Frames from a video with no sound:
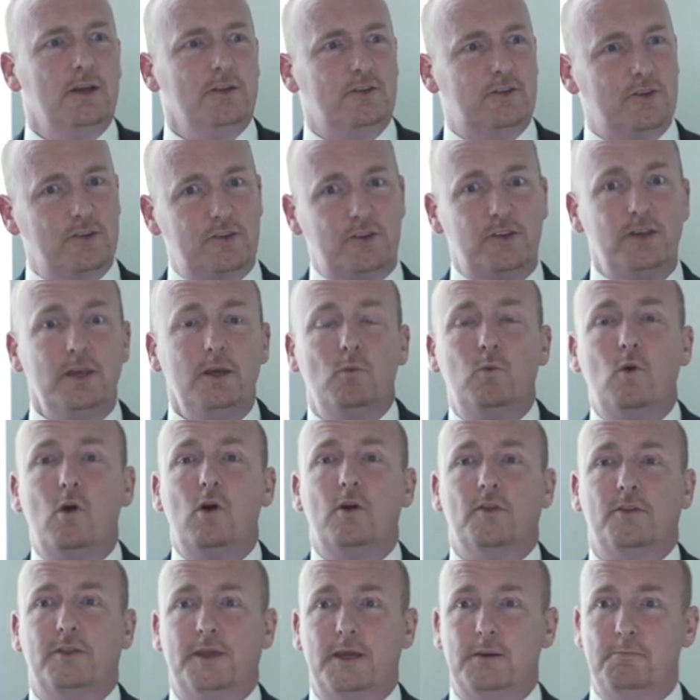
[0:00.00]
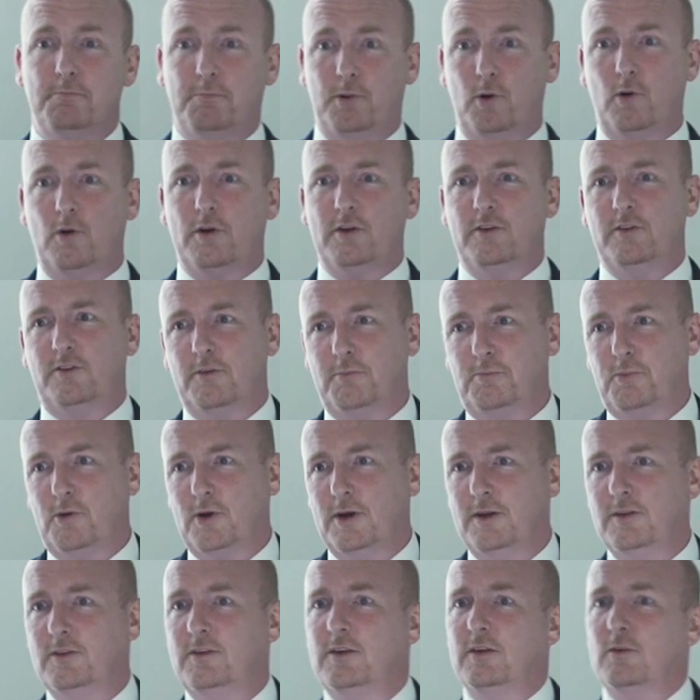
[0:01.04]
to see what the importance of
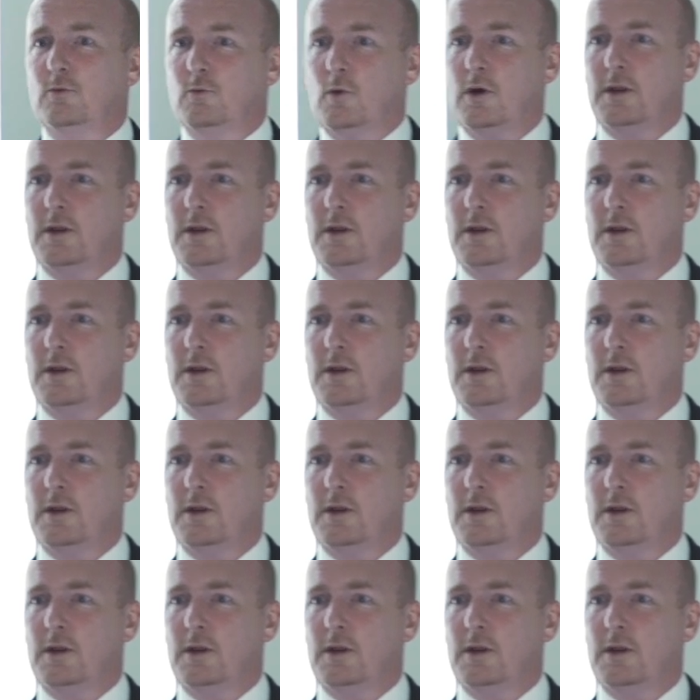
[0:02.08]
print is,